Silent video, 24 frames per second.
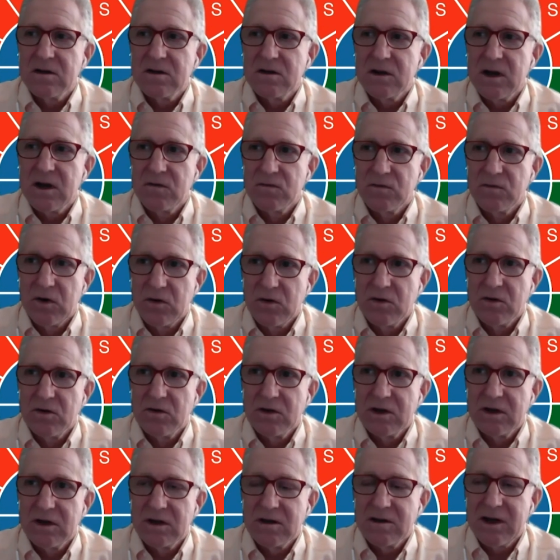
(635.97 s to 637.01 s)
a
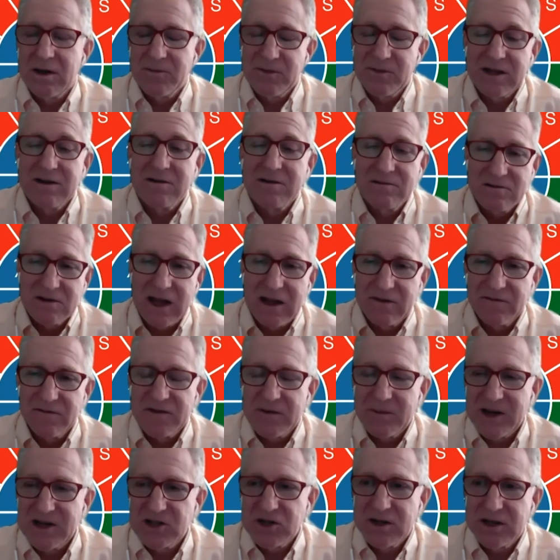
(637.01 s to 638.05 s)
role. And I mean,
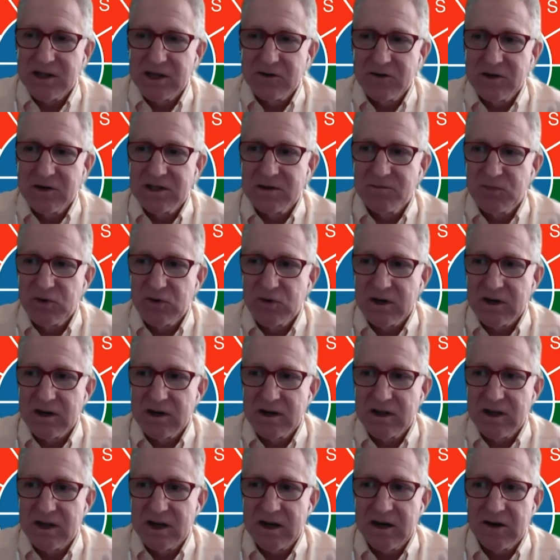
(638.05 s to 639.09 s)
information theory is important
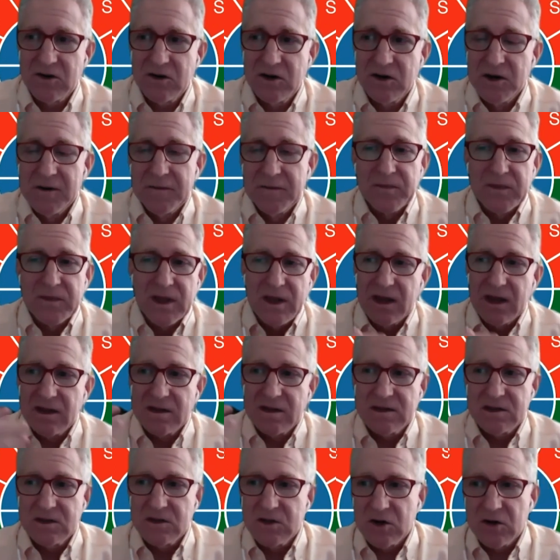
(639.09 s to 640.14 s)
there.
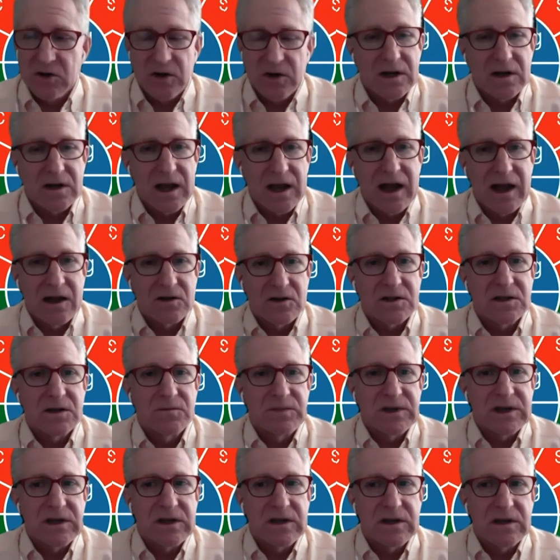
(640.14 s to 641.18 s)
It's turning out to
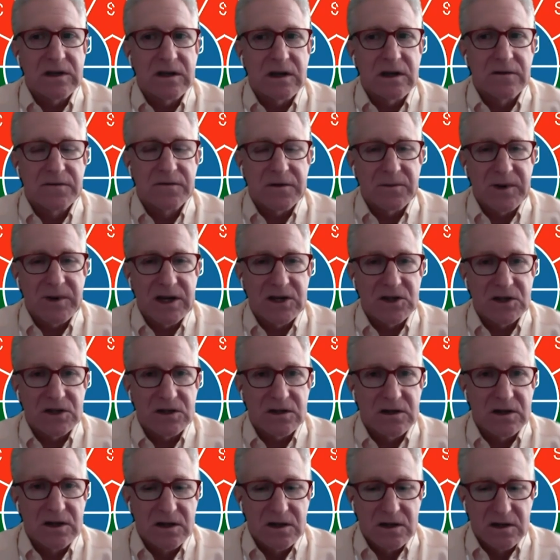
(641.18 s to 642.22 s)
be
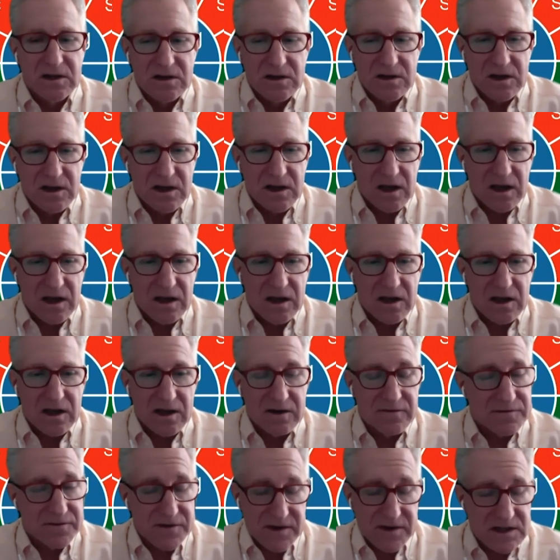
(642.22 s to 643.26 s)
information in
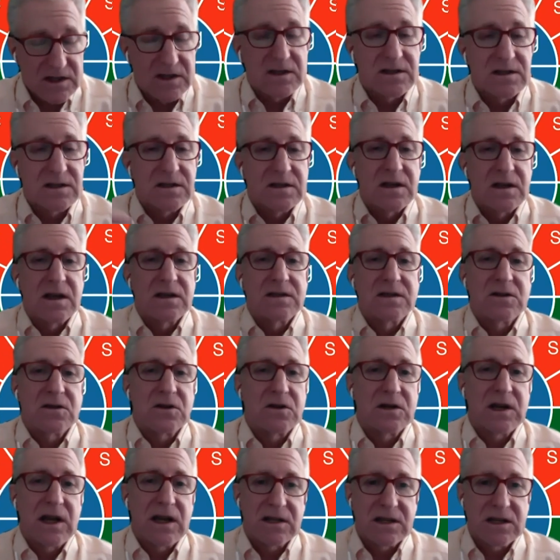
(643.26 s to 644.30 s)
physics has
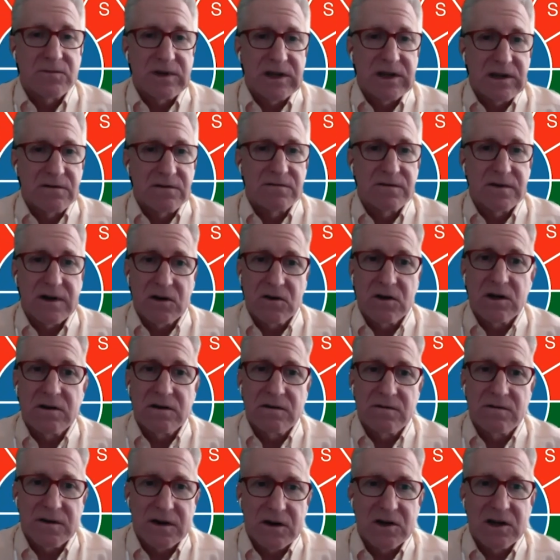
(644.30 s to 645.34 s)
turned out to be a very,
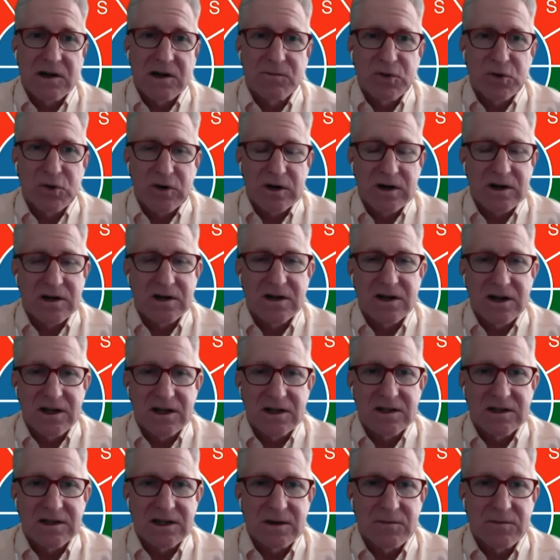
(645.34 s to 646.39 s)
very important
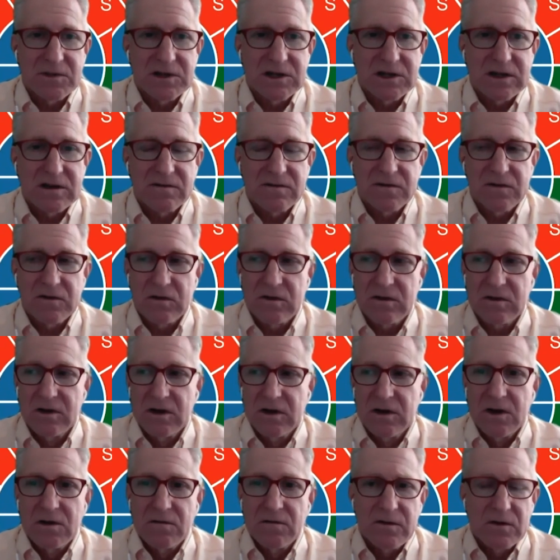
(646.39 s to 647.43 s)
concept. And for
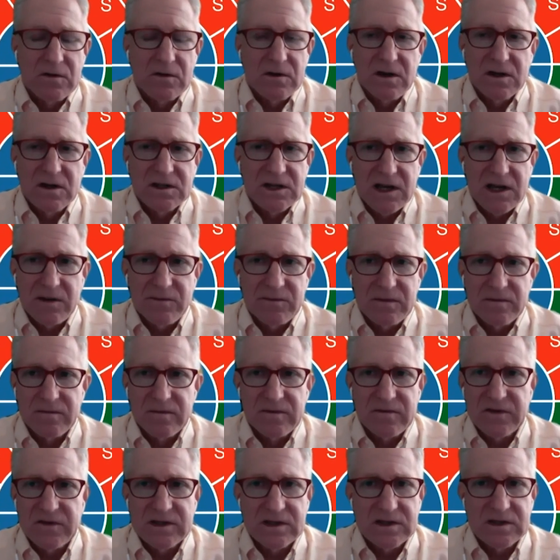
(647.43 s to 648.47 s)
a long time,
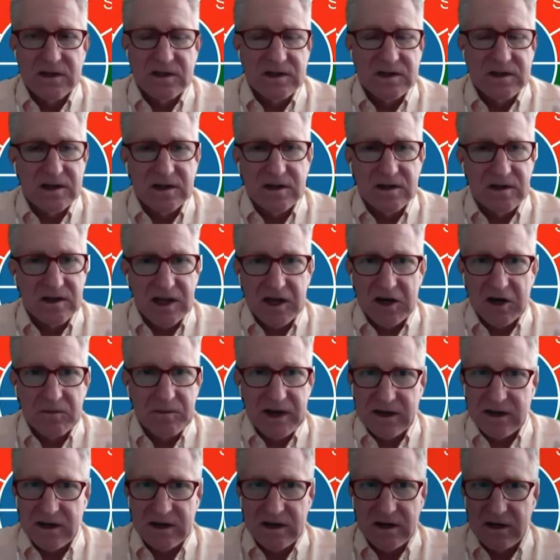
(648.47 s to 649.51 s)
physicists didn't care
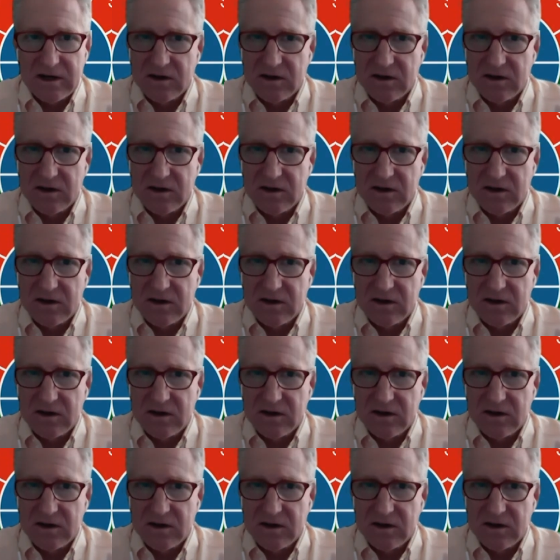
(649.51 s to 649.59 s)
about it at